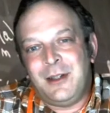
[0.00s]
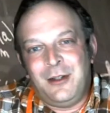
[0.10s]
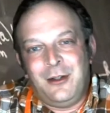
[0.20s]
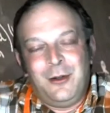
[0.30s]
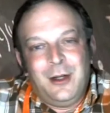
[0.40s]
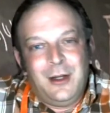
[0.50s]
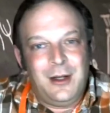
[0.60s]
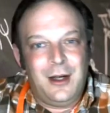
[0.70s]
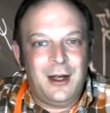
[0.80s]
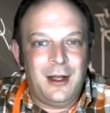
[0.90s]
to
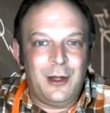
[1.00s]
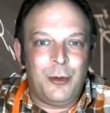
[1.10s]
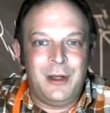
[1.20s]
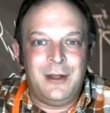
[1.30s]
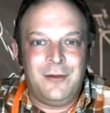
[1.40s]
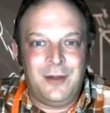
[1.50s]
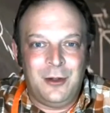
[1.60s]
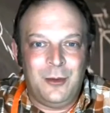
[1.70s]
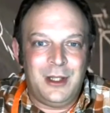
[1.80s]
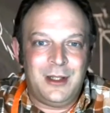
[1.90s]
the point of
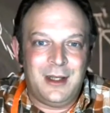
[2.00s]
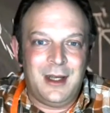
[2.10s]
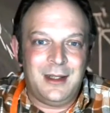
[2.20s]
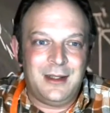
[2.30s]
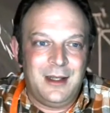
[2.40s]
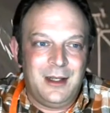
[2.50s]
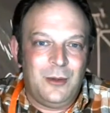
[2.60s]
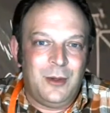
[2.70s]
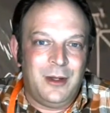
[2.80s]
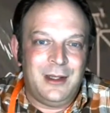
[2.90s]
view which says,
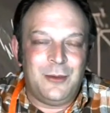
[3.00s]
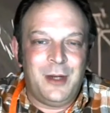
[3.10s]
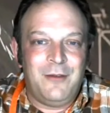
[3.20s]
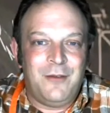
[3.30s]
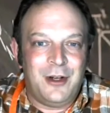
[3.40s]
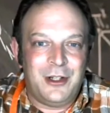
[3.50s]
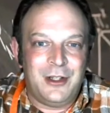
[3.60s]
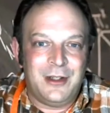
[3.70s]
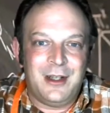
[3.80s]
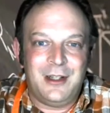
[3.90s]
well, these wave
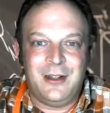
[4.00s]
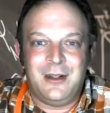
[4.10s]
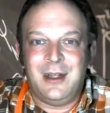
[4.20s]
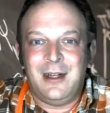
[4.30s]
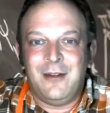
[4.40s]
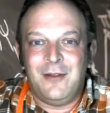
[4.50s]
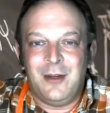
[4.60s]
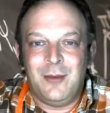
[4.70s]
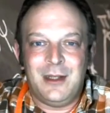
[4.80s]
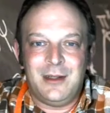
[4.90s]
functions, I should think of
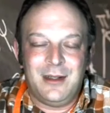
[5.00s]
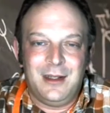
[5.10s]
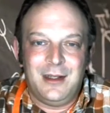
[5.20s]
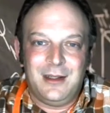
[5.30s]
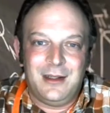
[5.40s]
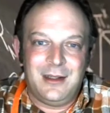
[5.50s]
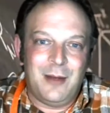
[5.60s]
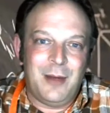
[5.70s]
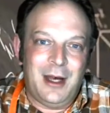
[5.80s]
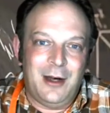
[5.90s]
them as
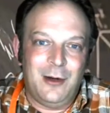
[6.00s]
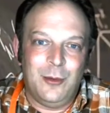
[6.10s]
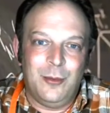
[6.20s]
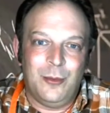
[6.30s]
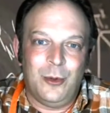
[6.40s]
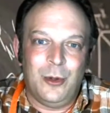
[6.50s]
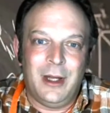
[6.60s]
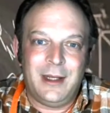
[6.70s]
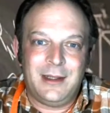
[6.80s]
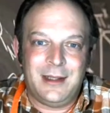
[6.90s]
somehow more
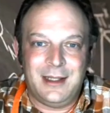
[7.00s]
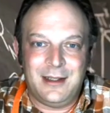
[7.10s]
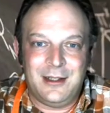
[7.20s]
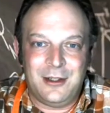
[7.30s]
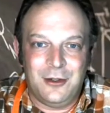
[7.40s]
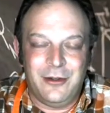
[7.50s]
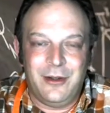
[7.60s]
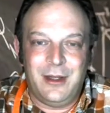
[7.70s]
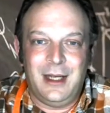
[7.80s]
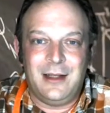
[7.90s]
like statistical
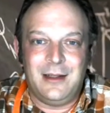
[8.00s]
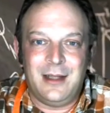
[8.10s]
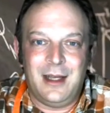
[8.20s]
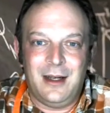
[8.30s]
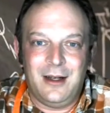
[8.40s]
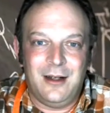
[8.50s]
things. They're